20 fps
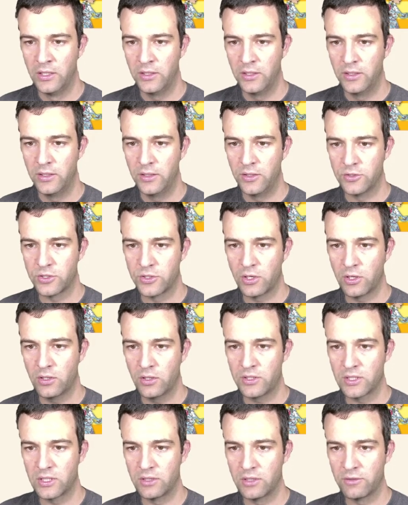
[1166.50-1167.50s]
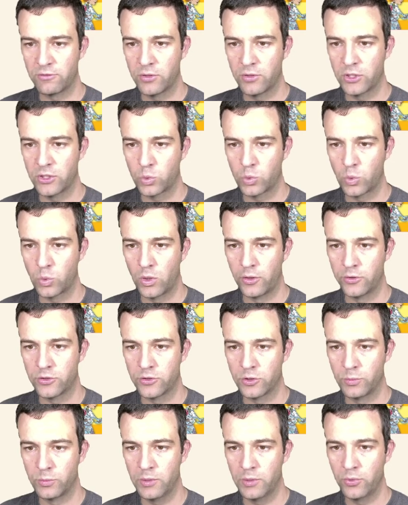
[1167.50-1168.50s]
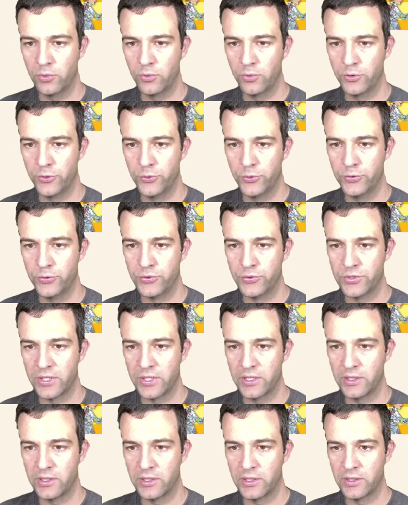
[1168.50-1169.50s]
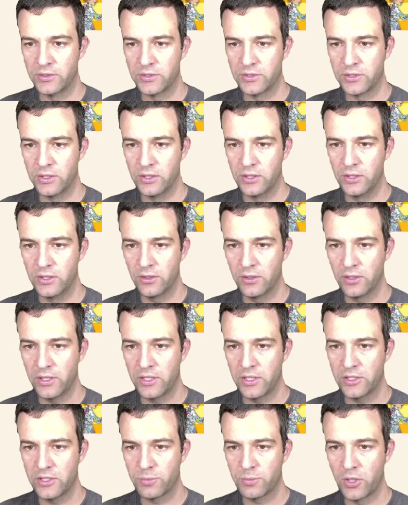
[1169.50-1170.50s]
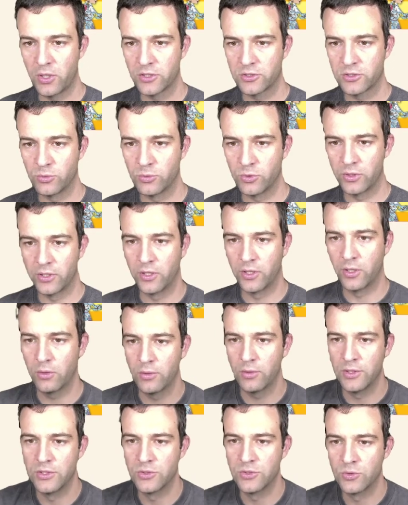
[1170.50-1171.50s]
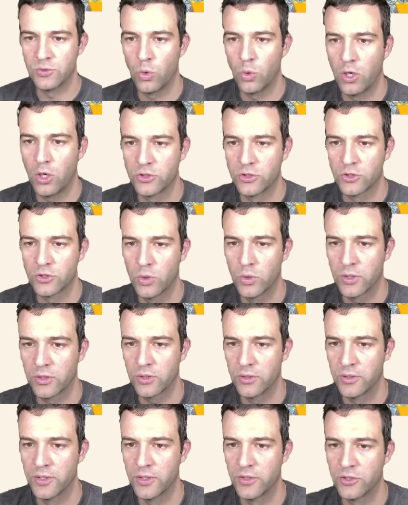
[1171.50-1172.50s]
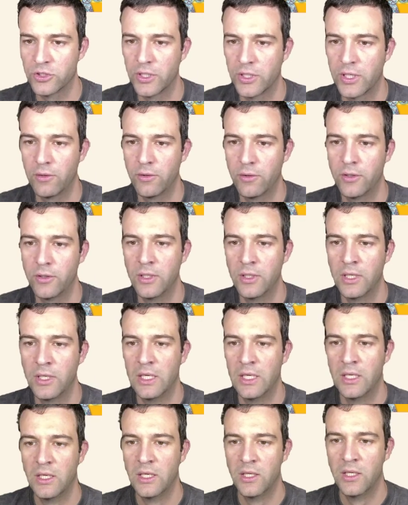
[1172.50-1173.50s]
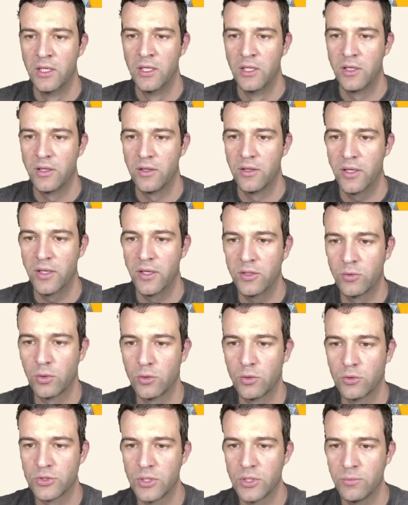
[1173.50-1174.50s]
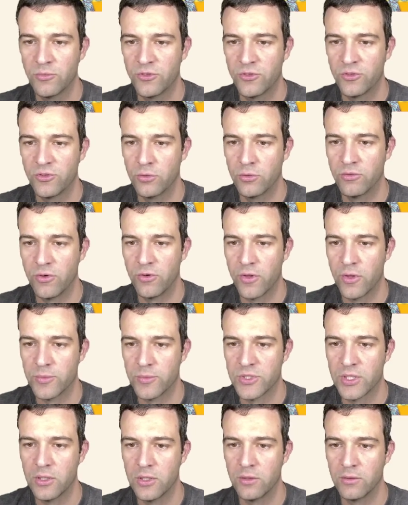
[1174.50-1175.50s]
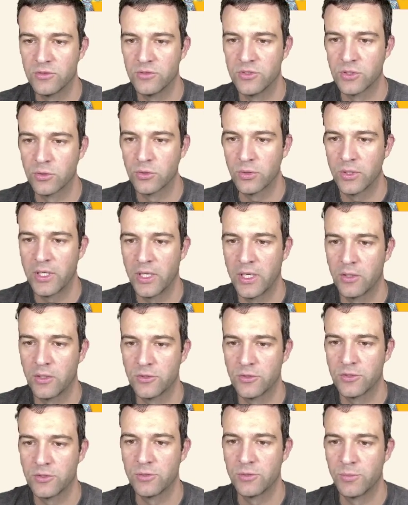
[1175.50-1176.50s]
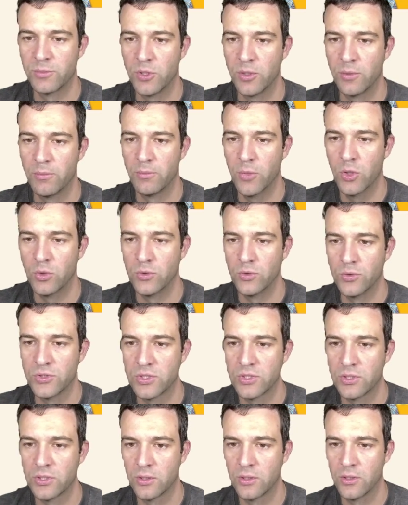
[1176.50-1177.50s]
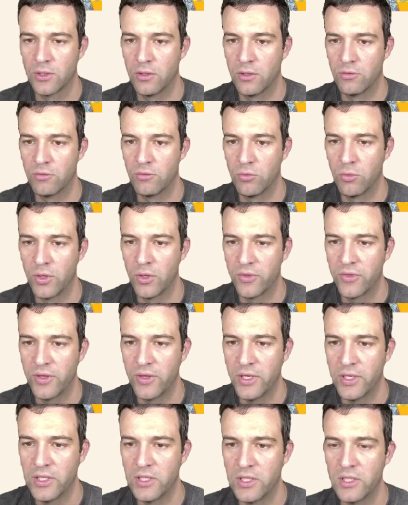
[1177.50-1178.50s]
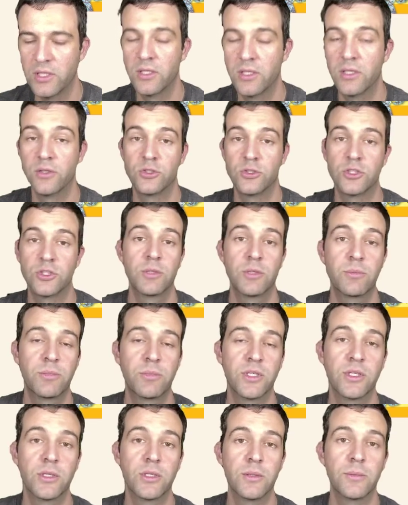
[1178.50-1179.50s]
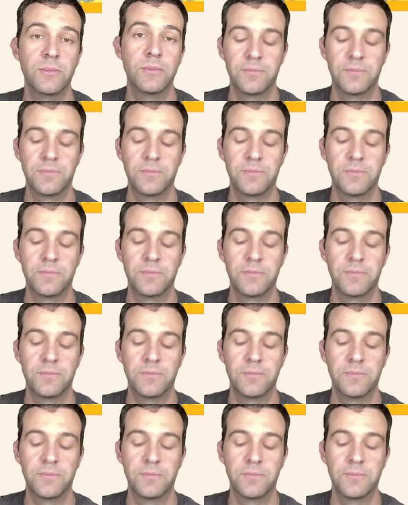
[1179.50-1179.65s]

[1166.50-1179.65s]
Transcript: It is hard to get fresh water, so people use as little as possible and always wash quickly in the shower. They grow some food for themselves in greenhouses, but most of what they eat is shipped in.